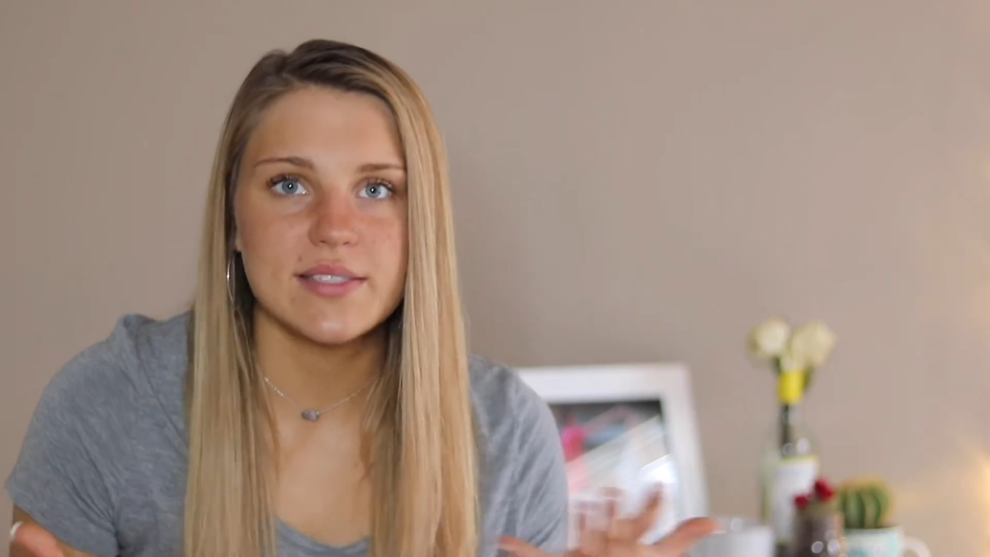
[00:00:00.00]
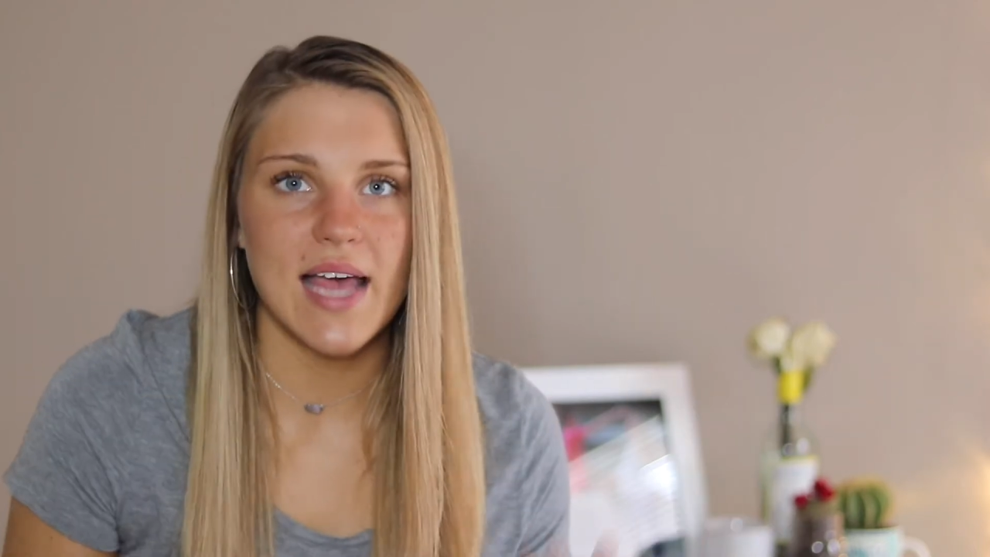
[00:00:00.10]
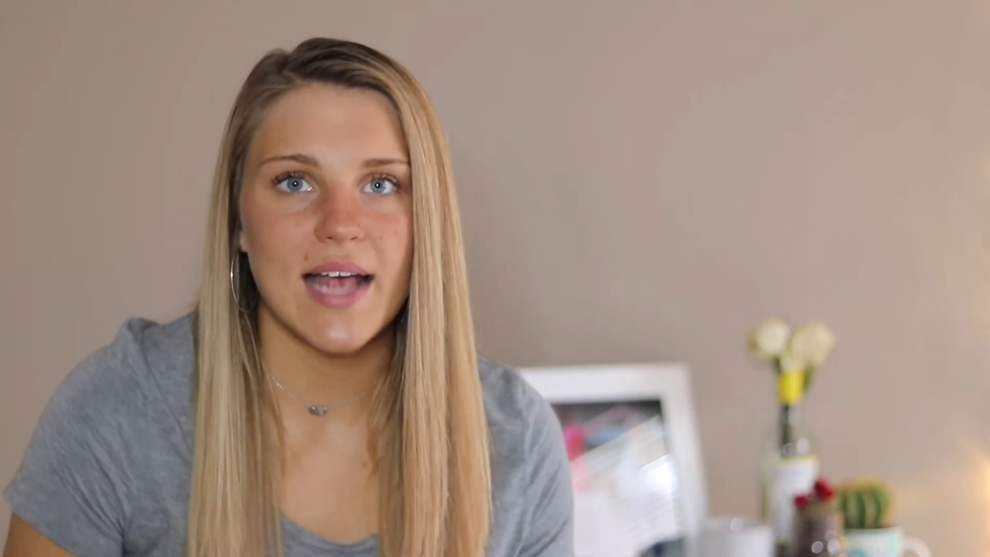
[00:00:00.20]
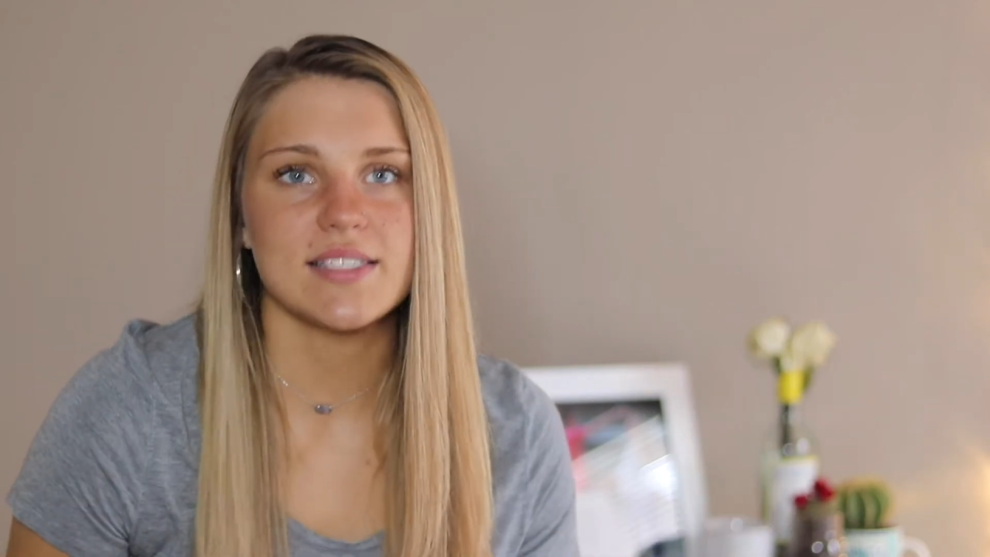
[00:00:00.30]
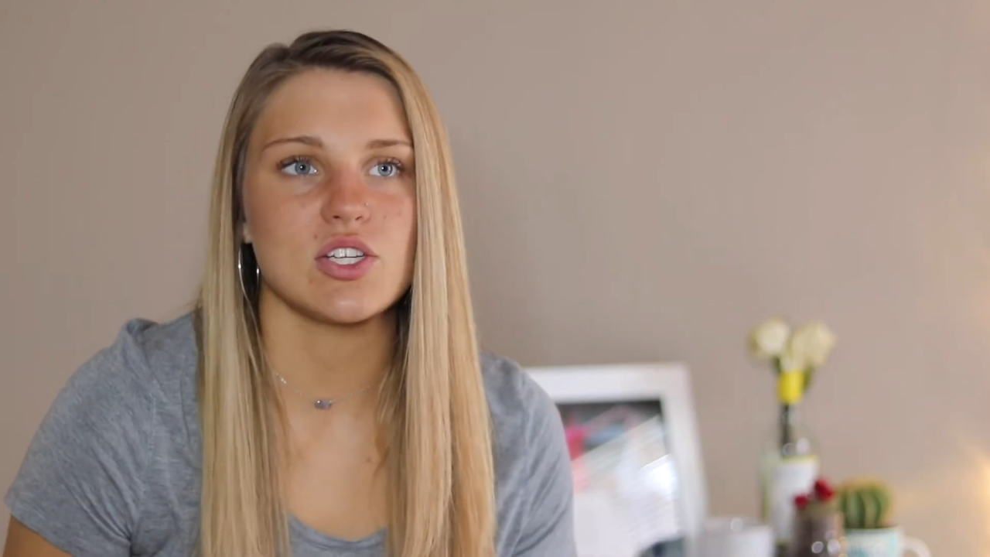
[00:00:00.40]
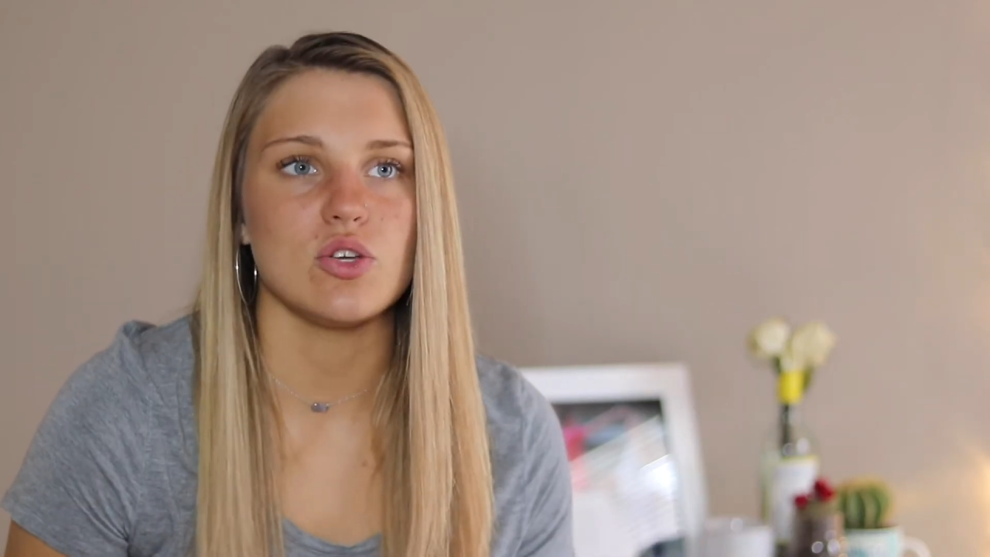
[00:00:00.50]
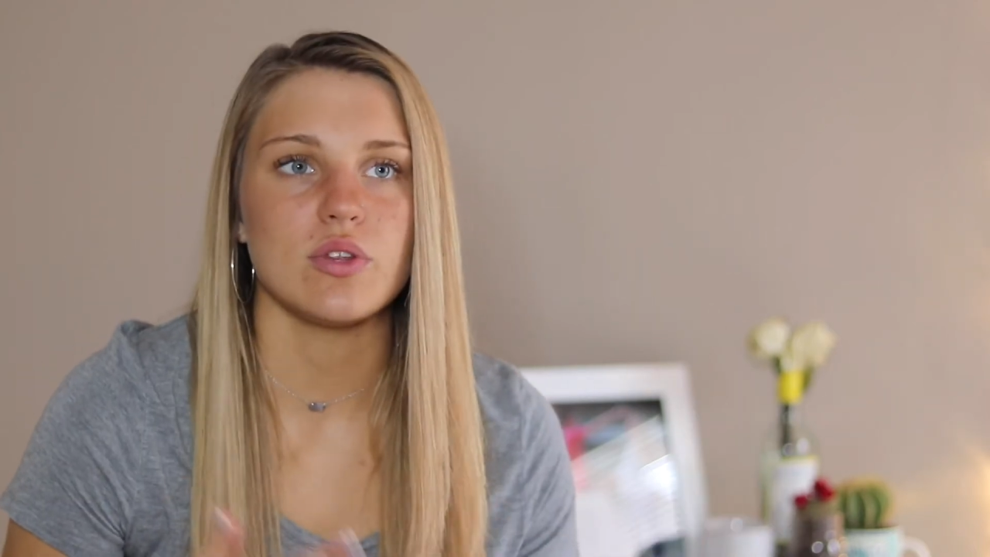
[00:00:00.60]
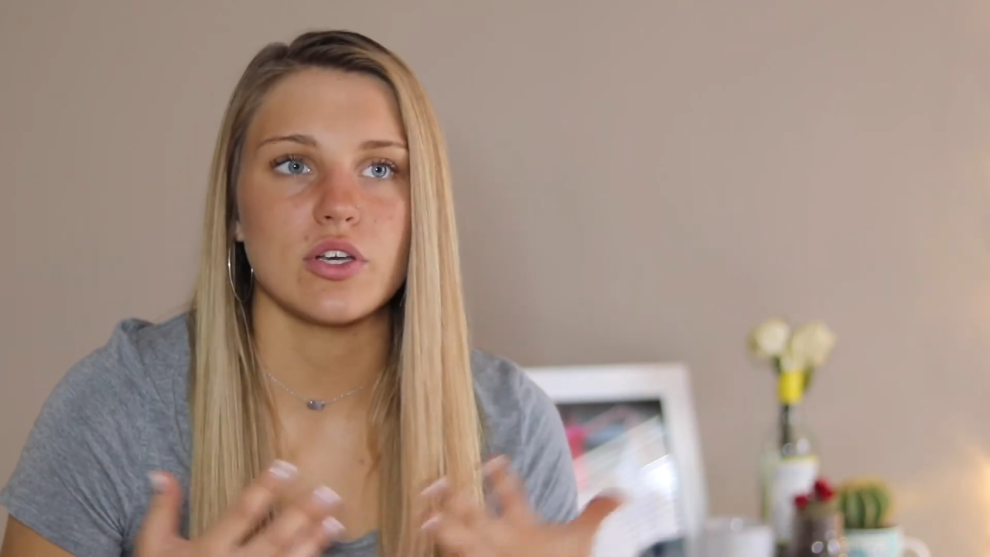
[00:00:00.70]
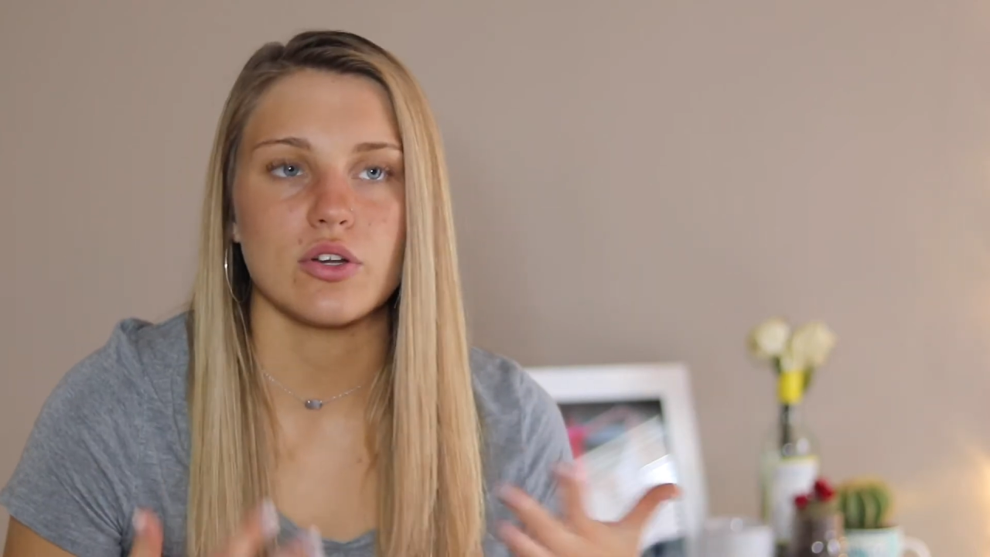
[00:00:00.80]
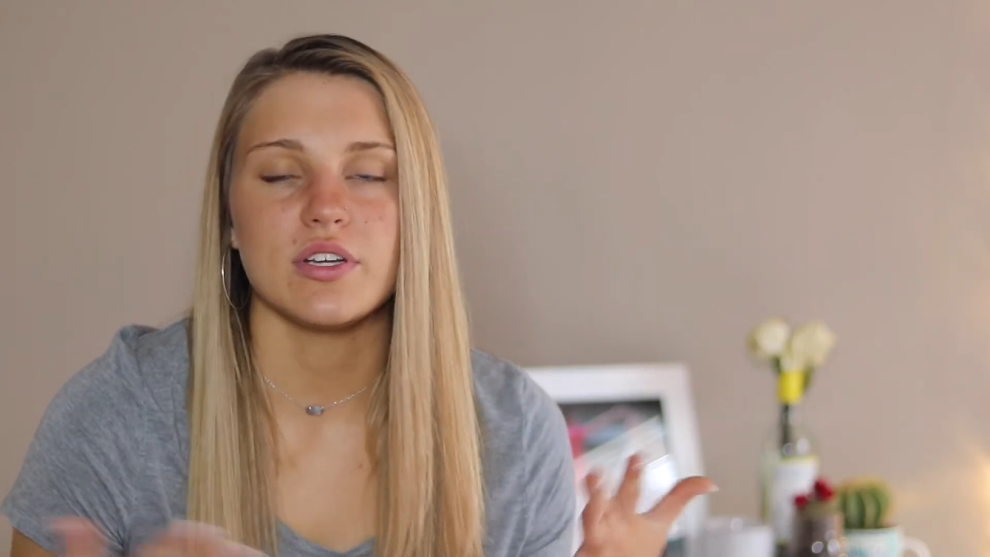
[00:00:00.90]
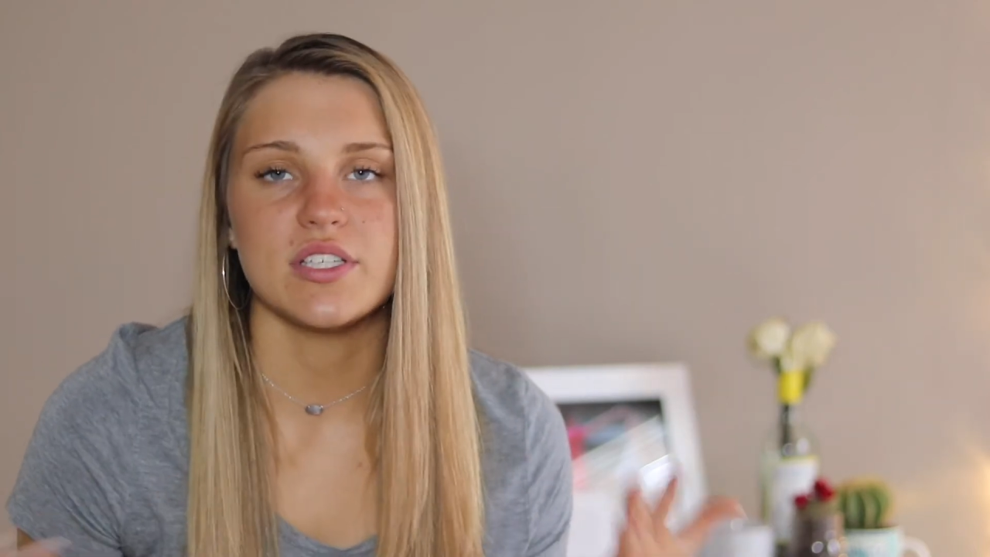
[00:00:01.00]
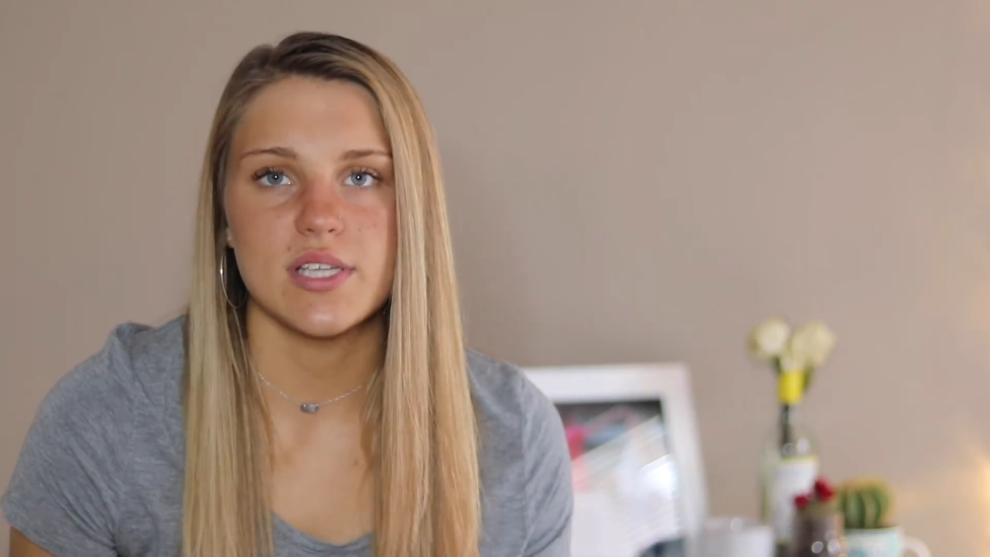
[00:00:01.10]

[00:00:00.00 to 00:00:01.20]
tasks that you think are going to